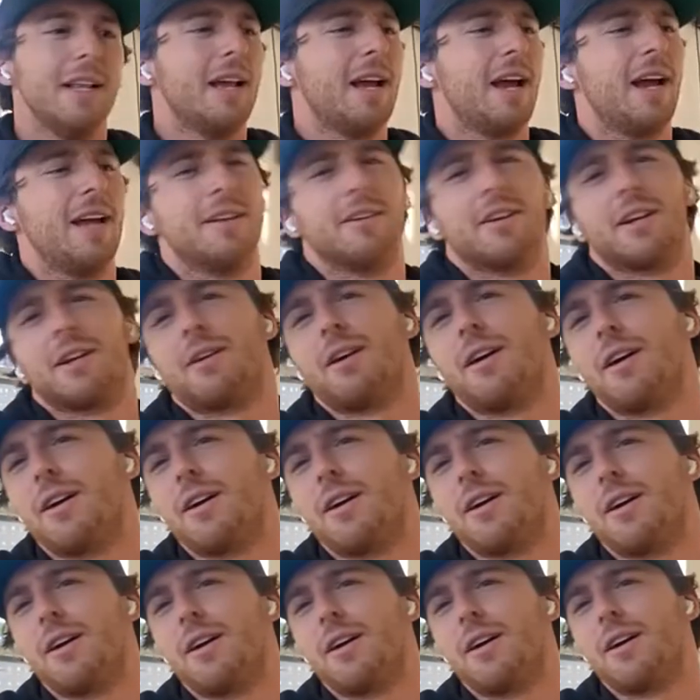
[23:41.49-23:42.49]
And I
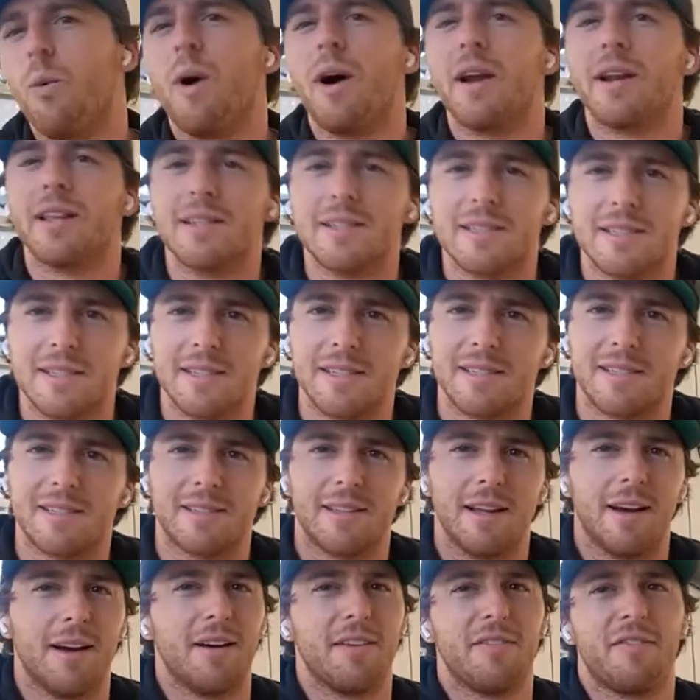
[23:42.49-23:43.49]
go, what is this
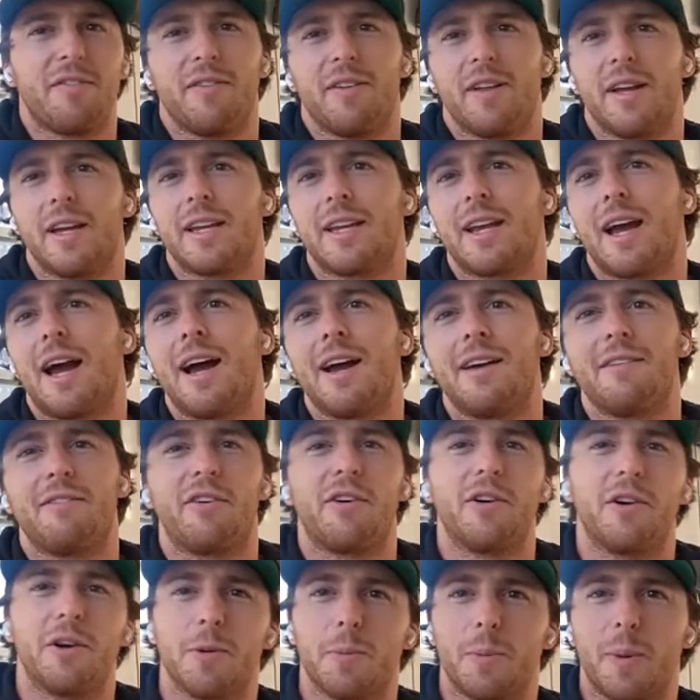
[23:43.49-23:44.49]
stuff? Like, I've
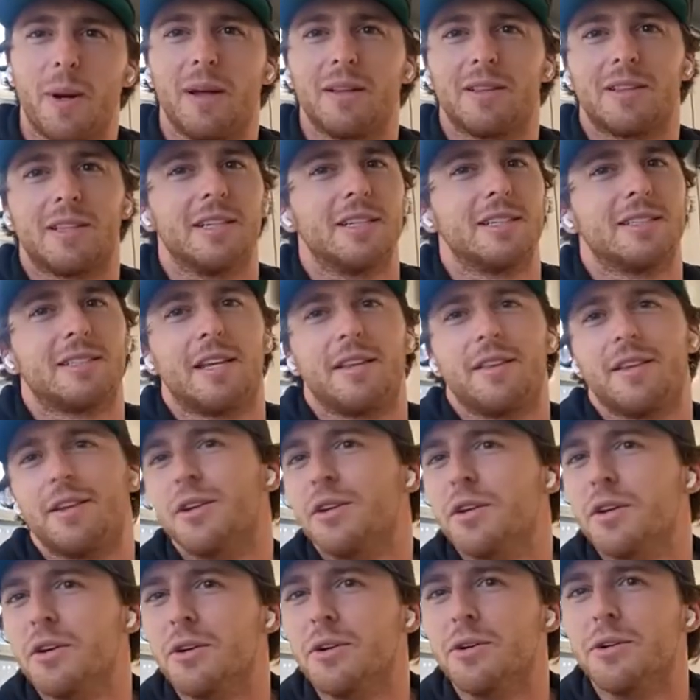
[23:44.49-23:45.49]
heard about this on the
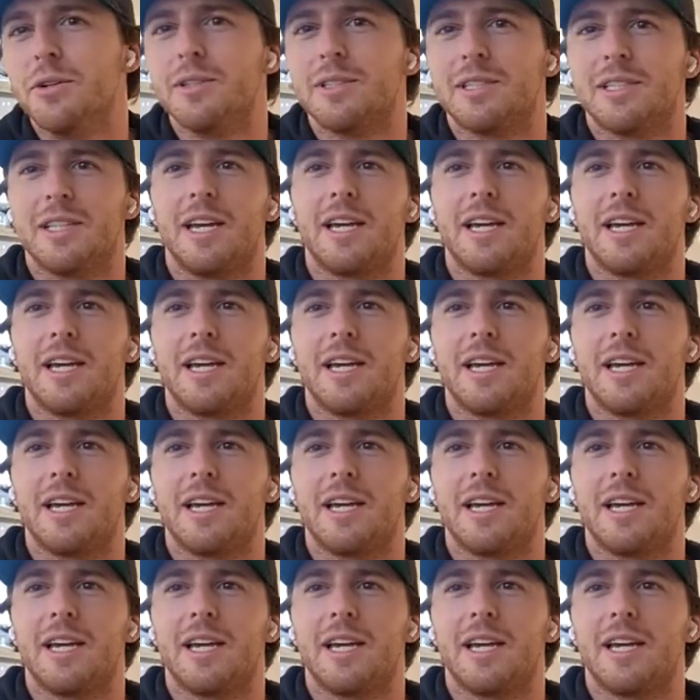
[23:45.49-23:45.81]
news.